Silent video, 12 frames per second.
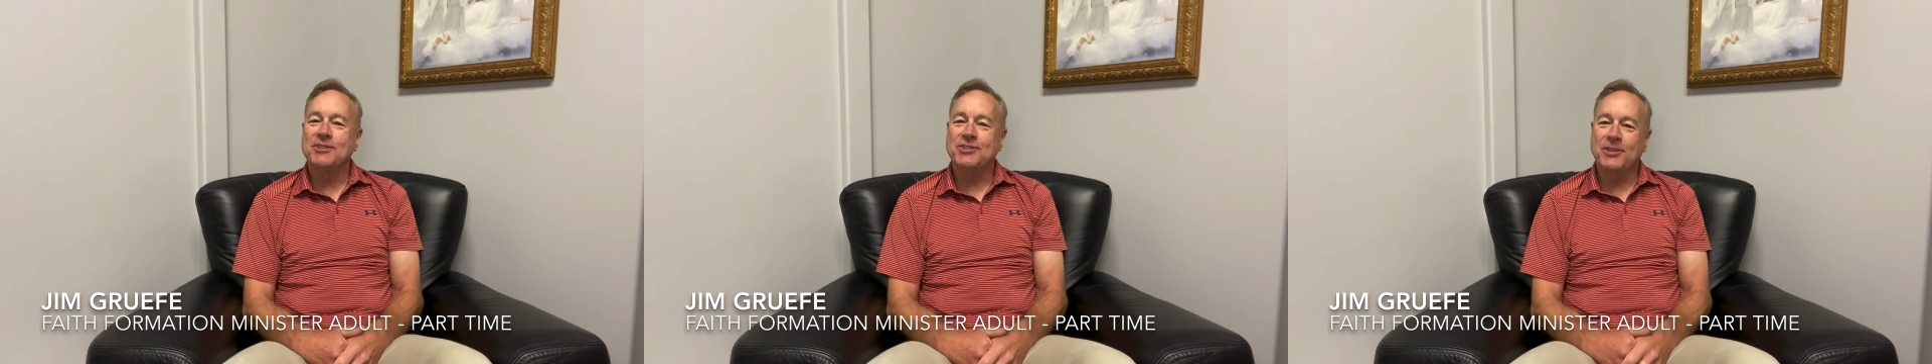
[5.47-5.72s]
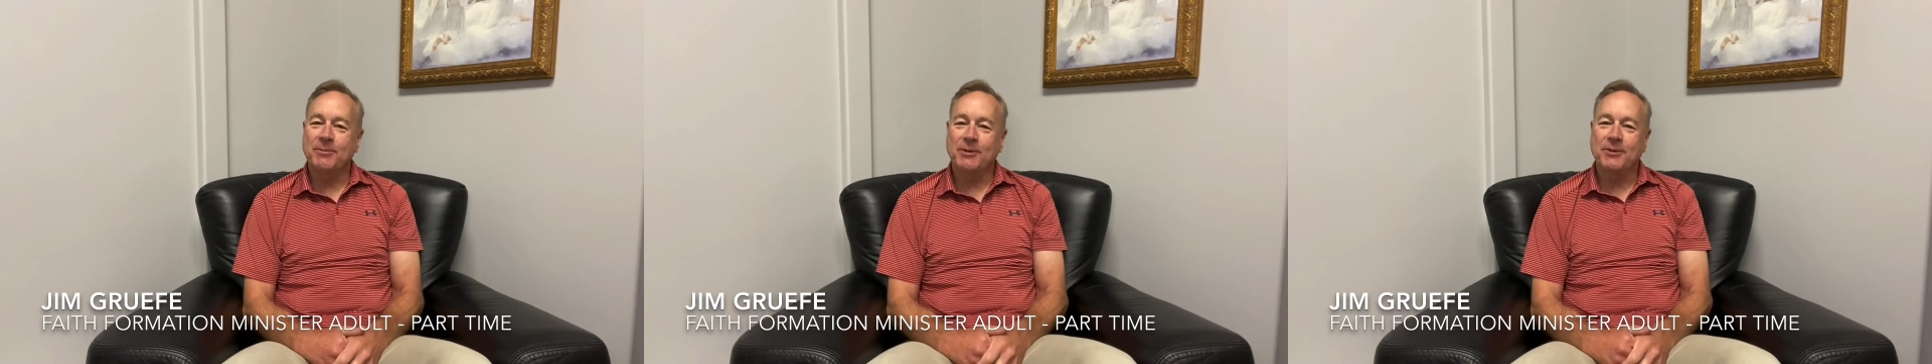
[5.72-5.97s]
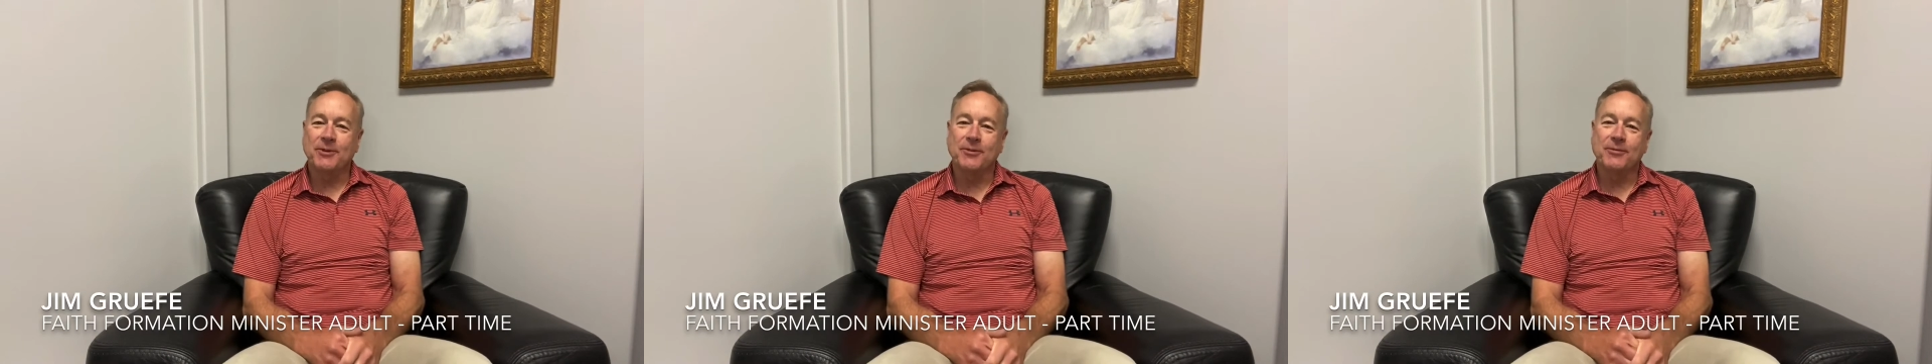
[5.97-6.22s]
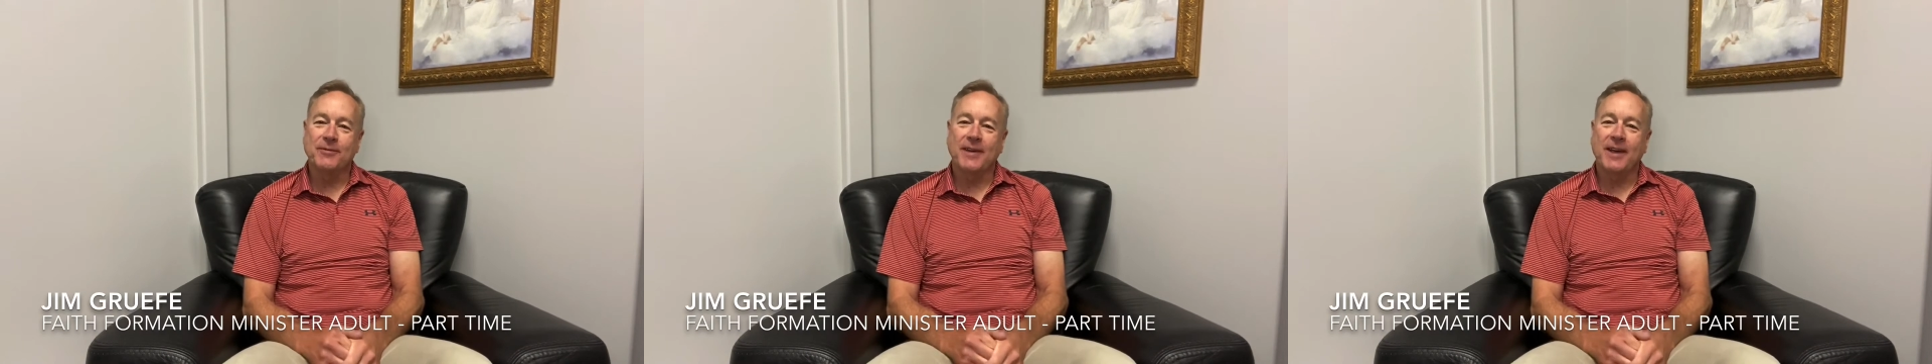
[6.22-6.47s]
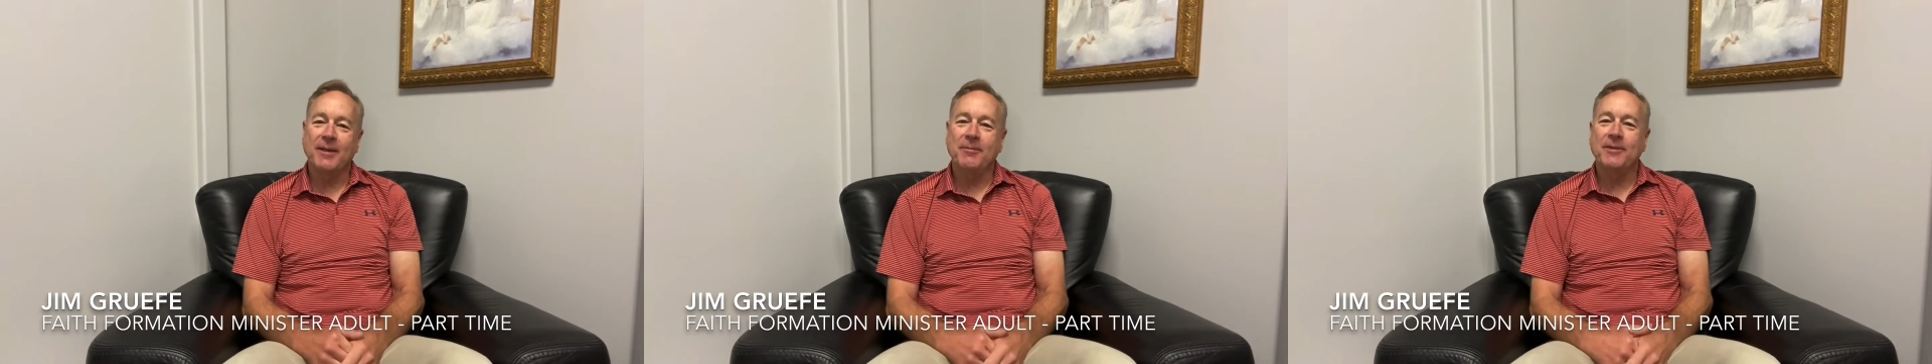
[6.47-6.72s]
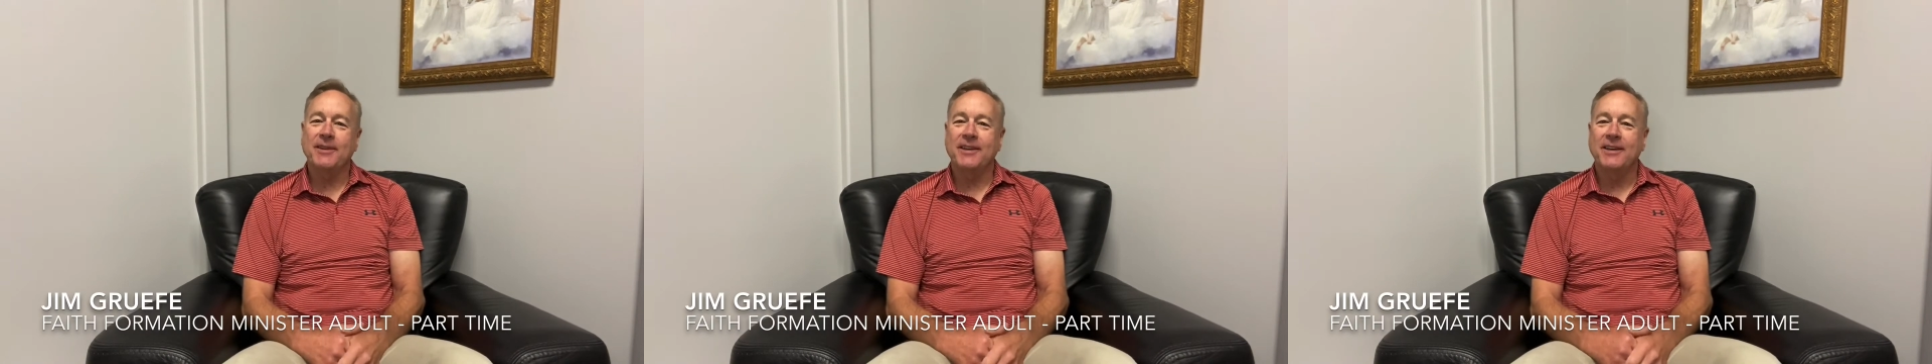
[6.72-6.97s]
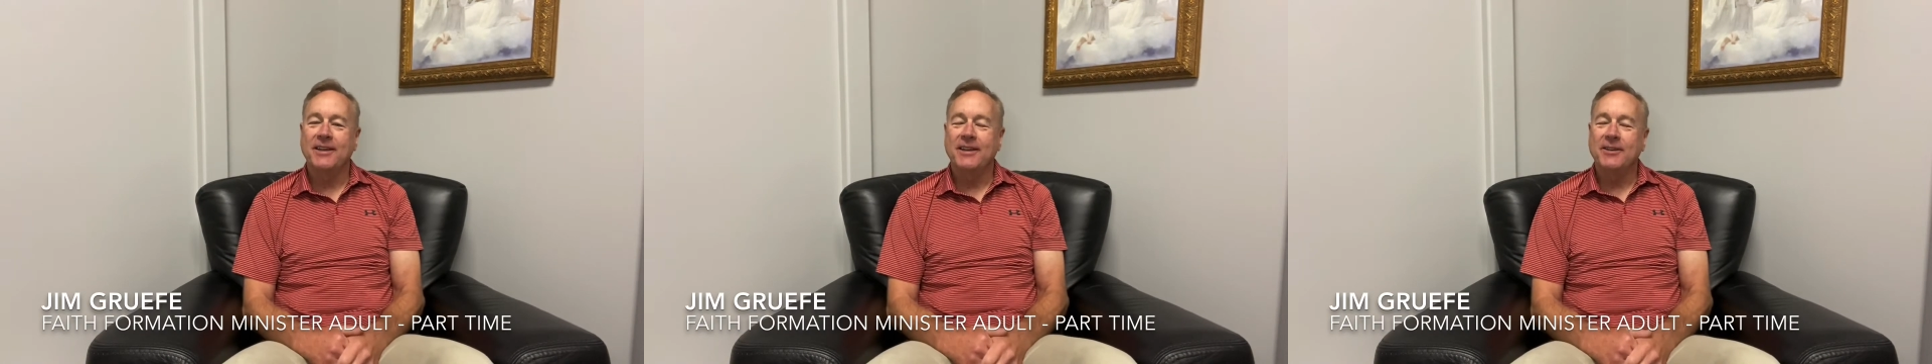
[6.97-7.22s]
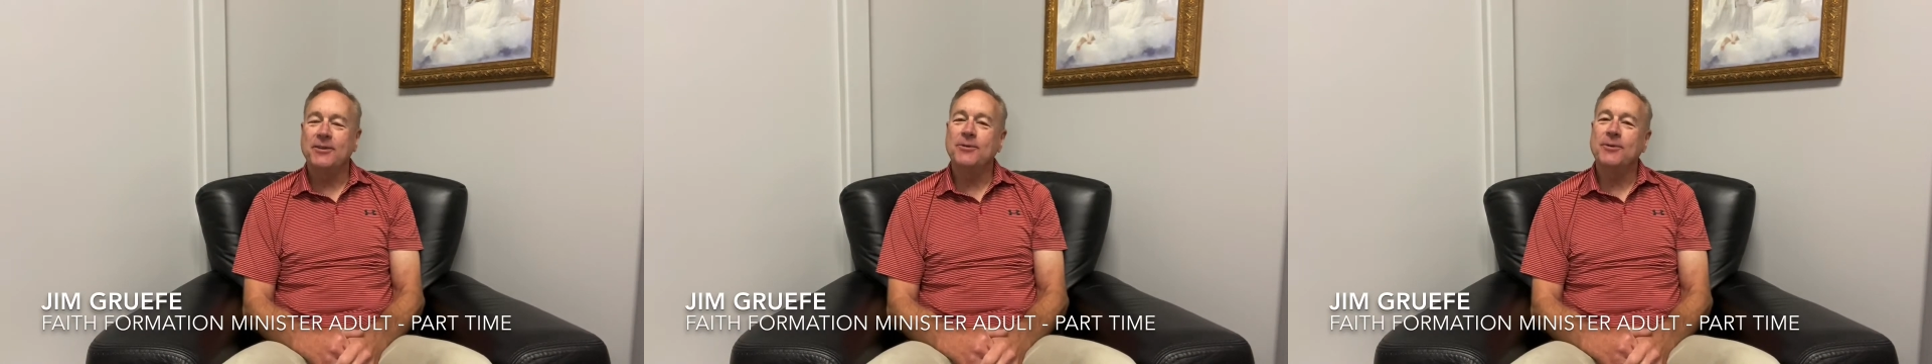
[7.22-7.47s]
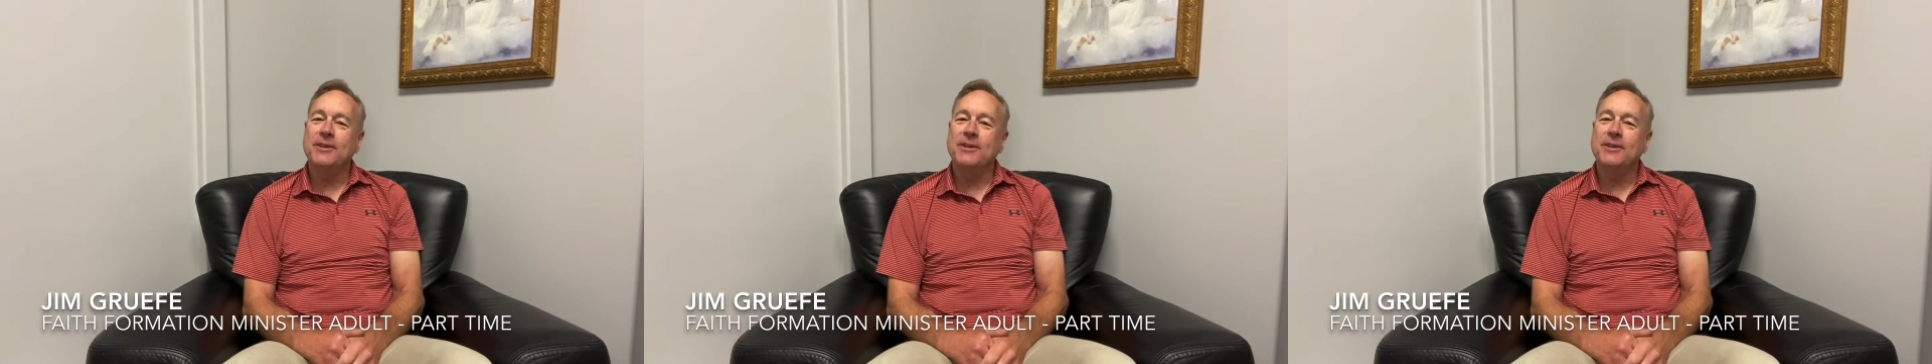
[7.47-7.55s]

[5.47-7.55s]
Jim Groof. I'm the new